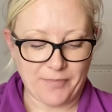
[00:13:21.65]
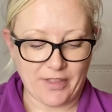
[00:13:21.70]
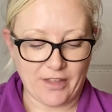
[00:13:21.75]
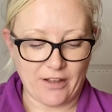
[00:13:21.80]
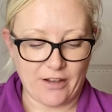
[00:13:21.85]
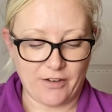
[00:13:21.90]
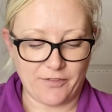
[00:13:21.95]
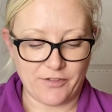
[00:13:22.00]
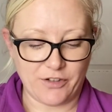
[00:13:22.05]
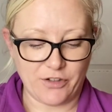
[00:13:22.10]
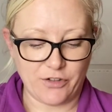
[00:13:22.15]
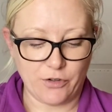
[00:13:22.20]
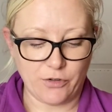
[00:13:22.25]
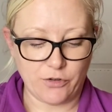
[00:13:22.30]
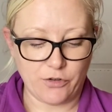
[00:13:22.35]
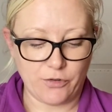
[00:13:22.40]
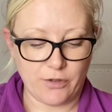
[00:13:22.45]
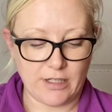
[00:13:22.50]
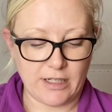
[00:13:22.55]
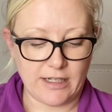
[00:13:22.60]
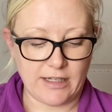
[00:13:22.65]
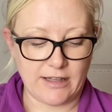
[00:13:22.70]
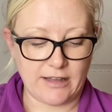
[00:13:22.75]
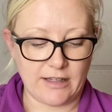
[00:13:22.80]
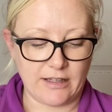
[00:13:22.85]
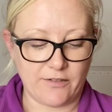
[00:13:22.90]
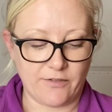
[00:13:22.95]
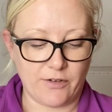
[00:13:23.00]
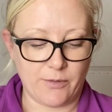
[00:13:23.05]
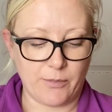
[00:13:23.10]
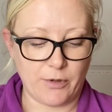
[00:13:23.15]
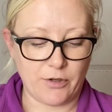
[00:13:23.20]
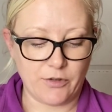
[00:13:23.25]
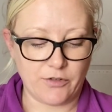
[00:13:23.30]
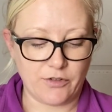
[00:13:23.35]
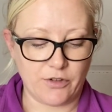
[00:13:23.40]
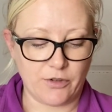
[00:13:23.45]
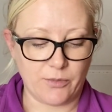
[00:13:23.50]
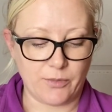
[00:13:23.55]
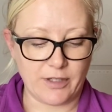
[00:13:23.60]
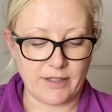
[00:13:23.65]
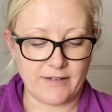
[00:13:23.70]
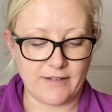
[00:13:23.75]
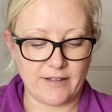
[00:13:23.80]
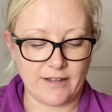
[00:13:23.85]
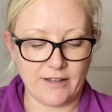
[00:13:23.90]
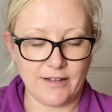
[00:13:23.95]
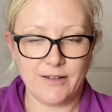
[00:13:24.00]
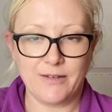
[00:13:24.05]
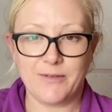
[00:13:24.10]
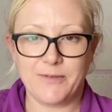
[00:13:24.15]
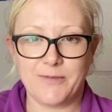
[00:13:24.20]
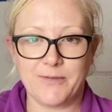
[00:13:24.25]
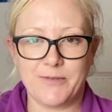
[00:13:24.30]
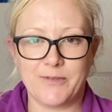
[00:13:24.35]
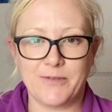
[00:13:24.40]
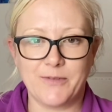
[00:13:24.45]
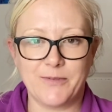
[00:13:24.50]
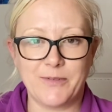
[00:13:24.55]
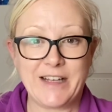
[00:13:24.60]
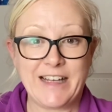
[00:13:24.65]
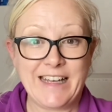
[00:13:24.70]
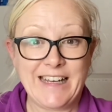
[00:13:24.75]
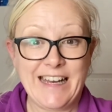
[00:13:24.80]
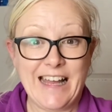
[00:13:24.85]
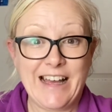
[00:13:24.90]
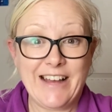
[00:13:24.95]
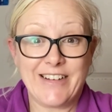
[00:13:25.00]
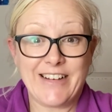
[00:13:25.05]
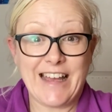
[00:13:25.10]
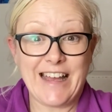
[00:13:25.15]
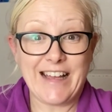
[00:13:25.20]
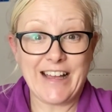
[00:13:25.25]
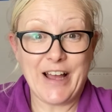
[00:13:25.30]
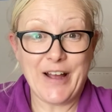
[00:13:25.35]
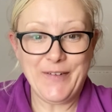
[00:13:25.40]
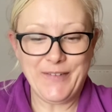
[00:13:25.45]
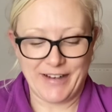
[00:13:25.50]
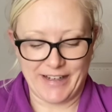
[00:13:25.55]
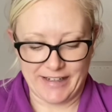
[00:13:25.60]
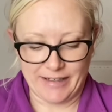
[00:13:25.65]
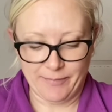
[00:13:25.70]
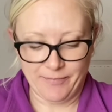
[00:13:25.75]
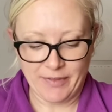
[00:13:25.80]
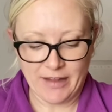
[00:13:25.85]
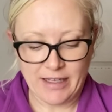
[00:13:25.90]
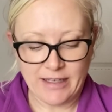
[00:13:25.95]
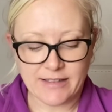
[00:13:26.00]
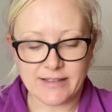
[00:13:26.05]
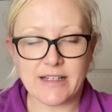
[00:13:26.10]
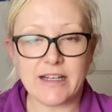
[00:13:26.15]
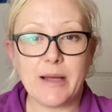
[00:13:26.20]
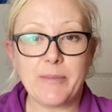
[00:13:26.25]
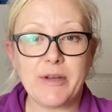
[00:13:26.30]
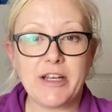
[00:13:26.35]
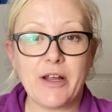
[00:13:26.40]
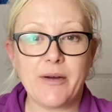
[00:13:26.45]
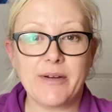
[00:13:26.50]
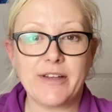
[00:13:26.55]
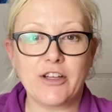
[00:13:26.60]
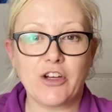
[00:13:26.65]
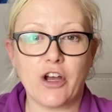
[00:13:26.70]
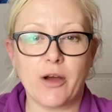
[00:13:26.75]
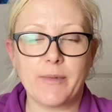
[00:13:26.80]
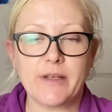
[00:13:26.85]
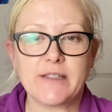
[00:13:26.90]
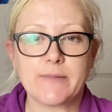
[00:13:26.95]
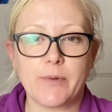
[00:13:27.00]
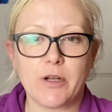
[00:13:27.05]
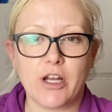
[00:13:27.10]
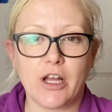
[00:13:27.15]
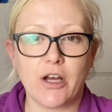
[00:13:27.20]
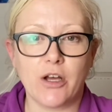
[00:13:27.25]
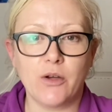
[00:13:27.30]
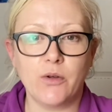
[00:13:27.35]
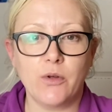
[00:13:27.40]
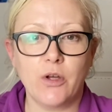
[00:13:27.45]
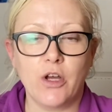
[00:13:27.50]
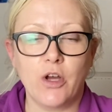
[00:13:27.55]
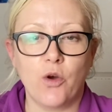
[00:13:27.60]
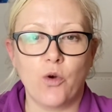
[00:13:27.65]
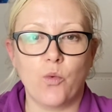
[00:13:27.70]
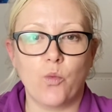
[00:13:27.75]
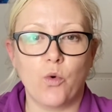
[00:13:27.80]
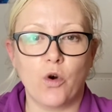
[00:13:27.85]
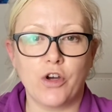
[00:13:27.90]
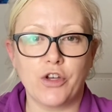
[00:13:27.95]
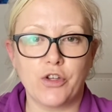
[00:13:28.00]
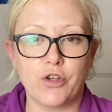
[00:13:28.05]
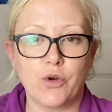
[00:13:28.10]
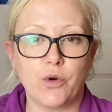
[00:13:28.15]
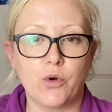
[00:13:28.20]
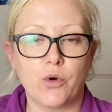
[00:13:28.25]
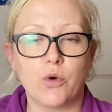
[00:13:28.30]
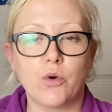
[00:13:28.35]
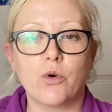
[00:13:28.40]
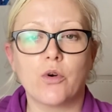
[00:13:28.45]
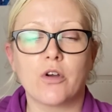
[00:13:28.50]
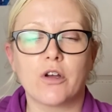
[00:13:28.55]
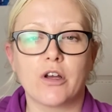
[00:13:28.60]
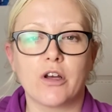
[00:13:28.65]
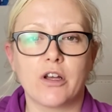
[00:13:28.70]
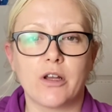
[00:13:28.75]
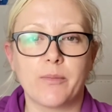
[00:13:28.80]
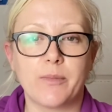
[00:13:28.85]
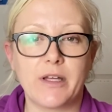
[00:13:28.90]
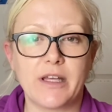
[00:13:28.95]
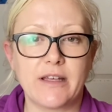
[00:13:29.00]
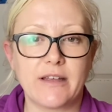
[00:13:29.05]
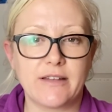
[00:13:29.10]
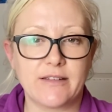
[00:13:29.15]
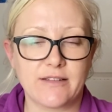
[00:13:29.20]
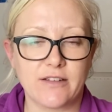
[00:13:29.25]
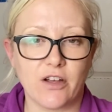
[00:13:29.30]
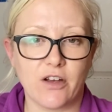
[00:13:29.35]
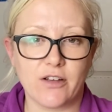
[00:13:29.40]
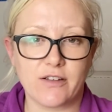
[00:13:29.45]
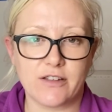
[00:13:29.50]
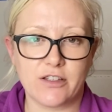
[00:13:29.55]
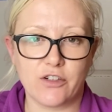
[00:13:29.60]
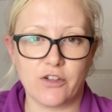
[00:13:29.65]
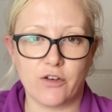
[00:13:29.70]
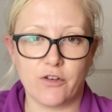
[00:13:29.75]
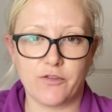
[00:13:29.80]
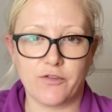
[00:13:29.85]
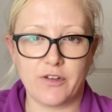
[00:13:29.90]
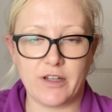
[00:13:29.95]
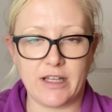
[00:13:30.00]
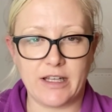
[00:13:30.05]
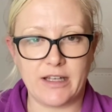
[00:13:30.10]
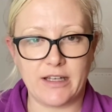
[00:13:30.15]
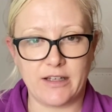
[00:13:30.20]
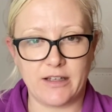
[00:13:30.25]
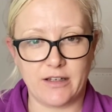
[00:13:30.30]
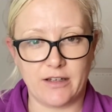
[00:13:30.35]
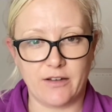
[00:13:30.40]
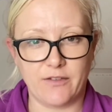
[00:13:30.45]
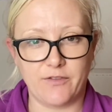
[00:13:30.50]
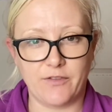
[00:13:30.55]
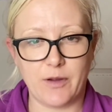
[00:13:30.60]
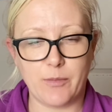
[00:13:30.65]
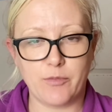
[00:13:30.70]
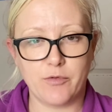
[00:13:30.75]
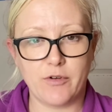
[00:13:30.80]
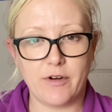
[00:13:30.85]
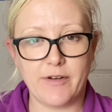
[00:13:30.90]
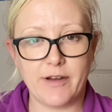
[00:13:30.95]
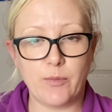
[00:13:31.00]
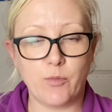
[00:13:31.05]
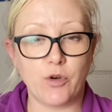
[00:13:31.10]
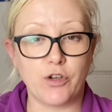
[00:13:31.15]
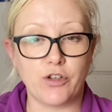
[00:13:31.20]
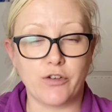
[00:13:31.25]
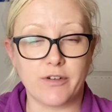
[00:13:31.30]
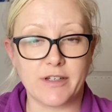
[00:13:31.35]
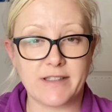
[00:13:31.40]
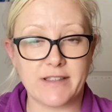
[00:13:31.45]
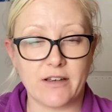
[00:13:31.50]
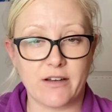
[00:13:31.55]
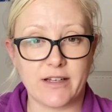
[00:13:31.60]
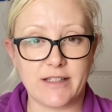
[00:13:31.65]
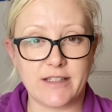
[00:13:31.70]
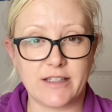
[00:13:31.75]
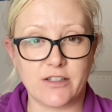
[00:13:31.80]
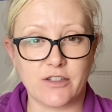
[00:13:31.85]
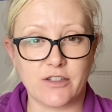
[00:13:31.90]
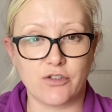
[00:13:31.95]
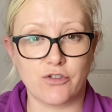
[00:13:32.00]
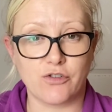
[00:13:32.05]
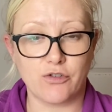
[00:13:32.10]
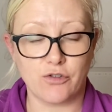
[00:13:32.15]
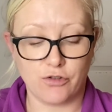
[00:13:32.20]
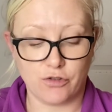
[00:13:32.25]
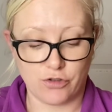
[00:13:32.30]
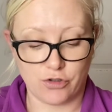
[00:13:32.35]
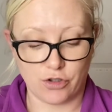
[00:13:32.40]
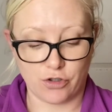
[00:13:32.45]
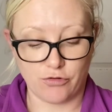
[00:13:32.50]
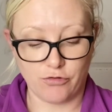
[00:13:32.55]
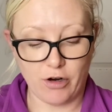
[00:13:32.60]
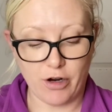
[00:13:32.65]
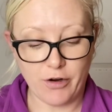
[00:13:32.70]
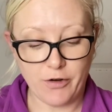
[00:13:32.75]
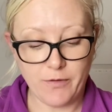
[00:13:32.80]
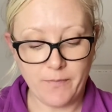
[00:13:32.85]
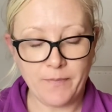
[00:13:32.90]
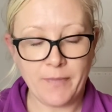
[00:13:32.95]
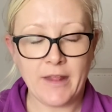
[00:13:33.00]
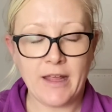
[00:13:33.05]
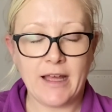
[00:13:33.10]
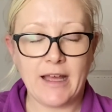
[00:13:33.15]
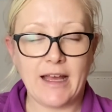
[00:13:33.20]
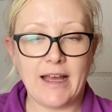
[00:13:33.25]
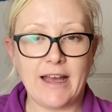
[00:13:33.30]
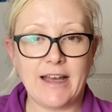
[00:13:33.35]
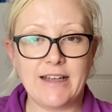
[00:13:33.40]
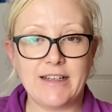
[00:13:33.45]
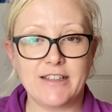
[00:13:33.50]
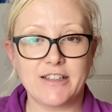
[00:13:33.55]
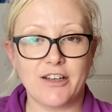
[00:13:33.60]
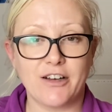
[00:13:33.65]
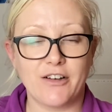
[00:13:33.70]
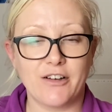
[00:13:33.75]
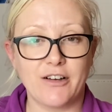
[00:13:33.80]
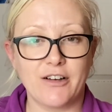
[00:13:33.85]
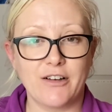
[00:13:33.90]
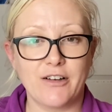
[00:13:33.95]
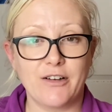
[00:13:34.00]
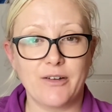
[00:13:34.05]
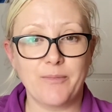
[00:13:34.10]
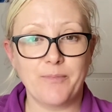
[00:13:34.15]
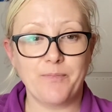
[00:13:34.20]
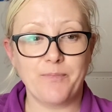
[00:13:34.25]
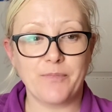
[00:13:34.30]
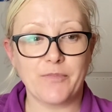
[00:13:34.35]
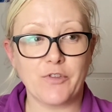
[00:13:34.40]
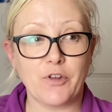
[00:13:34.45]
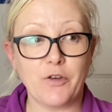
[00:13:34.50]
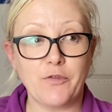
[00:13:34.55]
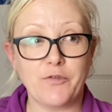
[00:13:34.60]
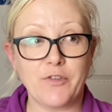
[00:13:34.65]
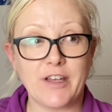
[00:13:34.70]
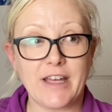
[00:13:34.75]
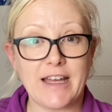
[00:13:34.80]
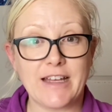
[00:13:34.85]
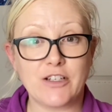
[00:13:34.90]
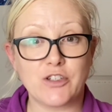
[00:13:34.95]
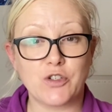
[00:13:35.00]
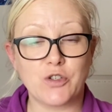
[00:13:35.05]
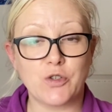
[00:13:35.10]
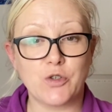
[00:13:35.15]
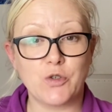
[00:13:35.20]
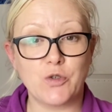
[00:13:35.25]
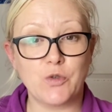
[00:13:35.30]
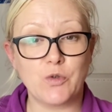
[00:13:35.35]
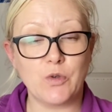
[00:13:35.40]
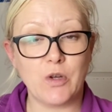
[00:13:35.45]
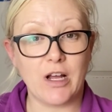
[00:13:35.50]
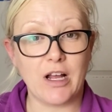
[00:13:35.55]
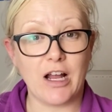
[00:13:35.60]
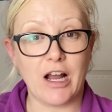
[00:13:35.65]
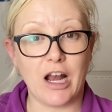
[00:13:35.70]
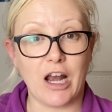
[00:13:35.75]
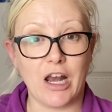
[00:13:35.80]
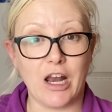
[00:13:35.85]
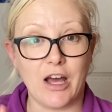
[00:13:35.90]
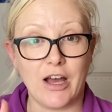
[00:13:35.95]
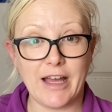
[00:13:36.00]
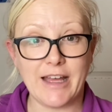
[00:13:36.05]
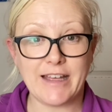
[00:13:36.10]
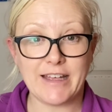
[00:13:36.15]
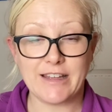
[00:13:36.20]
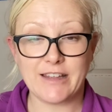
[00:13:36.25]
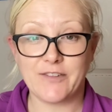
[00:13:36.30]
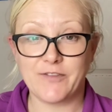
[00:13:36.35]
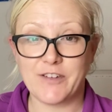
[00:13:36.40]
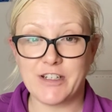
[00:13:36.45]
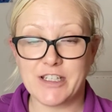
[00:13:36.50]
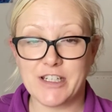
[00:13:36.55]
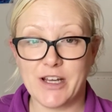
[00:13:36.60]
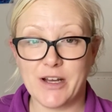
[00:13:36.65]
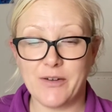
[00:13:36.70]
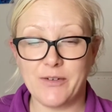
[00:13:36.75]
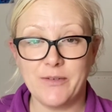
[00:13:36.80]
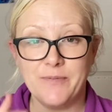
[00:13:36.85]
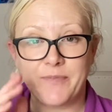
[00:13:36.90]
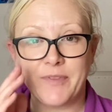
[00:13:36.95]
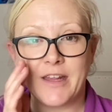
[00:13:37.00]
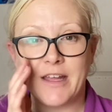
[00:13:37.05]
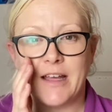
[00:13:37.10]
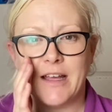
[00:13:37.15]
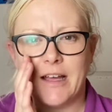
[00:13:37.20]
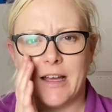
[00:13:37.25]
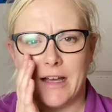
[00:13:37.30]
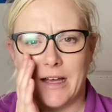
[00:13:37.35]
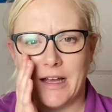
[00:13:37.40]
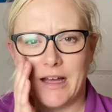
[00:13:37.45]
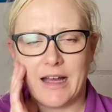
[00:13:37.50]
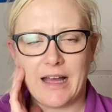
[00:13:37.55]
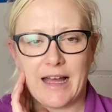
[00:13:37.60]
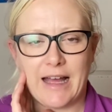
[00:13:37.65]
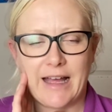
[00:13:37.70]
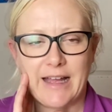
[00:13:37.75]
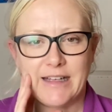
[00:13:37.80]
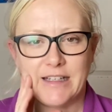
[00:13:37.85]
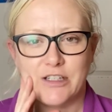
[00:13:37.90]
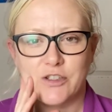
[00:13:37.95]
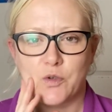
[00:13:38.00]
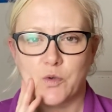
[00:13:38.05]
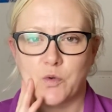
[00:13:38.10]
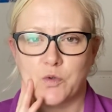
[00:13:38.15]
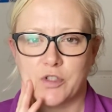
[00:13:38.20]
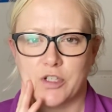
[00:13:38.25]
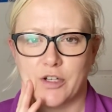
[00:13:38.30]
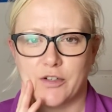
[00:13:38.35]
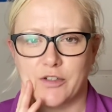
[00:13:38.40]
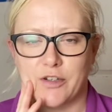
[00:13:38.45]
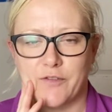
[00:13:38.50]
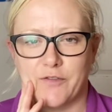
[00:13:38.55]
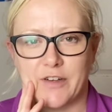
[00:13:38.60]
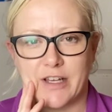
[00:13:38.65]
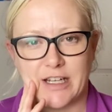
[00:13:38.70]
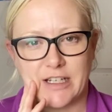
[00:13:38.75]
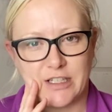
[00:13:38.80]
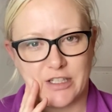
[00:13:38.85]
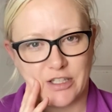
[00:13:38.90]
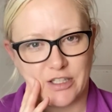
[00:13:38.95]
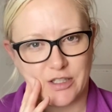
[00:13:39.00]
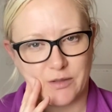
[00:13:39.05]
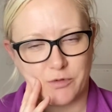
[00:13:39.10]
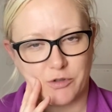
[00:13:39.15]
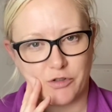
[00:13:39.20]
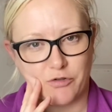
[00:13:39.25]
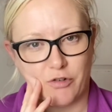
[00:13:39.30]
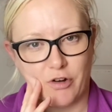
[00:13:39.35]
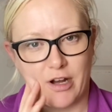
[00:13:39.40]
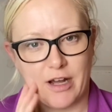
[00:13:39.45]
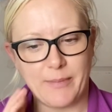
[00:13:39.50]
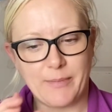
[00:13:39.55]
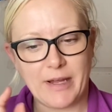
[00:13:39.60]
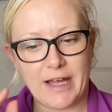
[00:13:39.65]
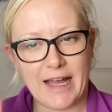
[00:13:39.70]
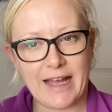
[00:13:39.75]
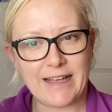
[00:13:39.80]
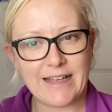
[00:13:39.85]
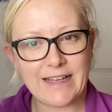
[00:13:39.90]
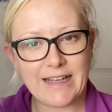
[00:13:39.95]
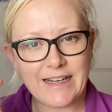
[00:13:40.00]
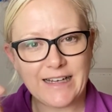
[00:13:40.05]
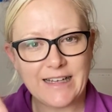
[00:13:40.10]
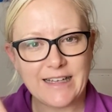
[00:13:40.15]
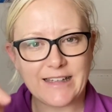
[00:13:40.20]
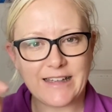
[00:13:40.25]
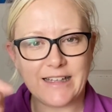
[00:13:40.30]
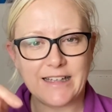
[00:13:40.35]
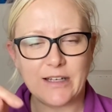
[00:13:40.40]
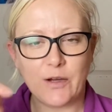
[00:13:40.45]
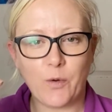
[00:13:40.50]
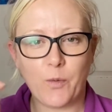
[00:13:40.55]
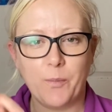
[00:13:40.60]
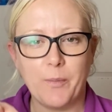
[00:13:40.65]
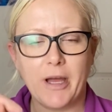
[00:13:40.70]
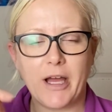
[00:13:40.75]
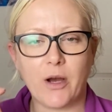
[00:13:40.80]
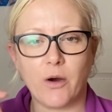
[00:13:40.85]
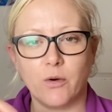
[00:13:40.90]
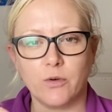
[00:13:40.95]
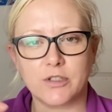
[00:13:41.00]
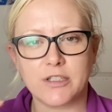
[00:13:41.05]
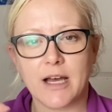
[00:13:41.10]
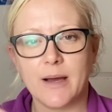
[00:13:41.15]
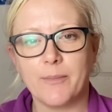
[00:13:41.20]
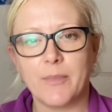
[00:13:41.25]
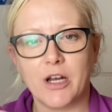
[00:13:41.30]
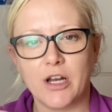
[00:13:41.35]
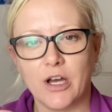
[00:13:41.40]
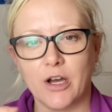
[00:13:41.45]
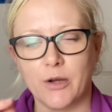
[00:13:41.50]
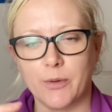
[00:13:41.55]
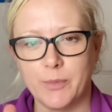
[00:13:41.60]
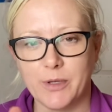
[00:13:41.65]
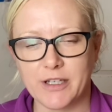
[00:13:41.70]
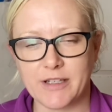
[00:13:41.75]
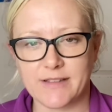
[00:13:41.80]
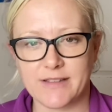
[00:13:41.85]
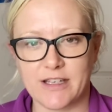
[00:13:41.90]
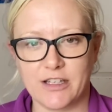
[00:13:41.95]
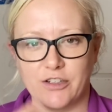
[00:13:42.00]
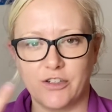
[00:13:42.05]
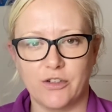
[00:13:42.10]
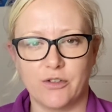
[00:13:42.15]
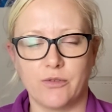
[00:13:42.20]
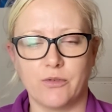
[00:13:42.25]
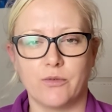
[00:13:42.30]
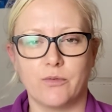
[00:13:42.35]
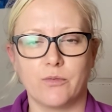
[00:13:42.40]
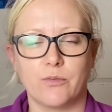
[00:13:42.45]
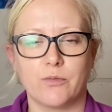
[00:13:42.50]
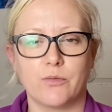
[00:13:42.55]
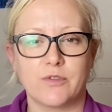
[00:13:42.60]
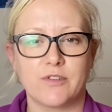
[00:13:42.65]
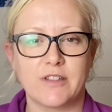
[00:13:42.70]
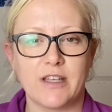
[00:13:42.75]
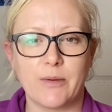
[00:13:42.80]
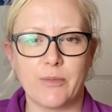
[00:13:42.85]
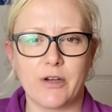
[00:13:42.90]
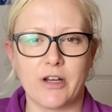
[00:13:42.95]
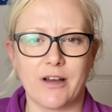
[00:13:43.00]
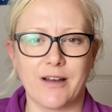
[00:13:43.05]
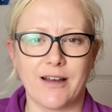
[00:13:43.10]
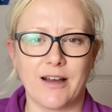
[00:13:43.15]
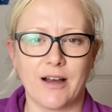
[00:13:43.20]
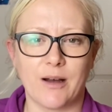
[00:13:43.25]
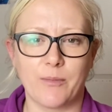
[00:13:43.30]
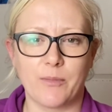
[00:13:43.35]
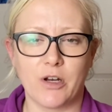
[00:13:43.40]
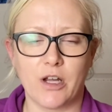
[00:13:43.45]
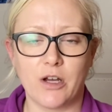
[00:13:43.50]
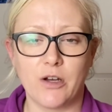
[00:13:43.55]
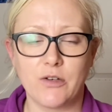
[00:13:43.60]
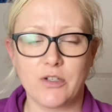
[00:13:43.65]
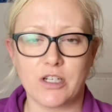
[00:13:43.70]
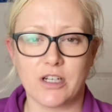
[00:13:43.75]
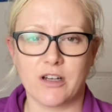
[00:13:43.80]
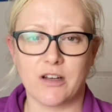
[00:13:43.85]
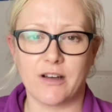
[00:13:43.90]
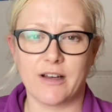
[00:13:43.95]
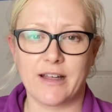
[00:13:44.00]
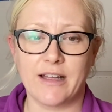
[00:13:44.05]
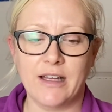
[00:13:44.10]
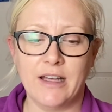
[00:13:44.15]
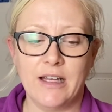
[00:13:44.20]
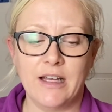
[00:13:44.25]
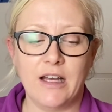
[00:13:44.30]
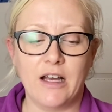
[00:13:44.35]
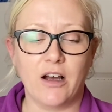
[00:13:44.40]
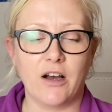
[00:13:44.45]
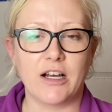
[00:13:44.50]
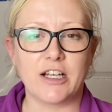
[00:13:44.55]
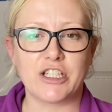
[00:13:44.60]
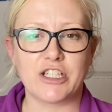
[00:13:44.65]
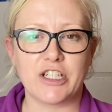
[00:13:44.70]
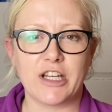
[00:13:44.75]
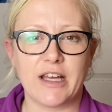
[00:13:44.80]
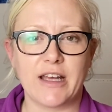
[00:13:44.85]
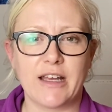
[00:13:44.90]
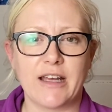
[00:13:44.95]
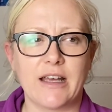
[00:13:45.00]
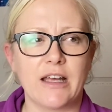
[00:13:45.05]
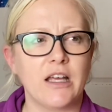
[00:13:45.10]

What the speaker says: After not doing anything for most of the winter, we can now get going. So let me know in the comments below what you're going to be starting off in February and what you're excited to grow. And don't forget to like the video, and also don't forget to subscribe and click the little bell down below, because then you see when I upload, and I share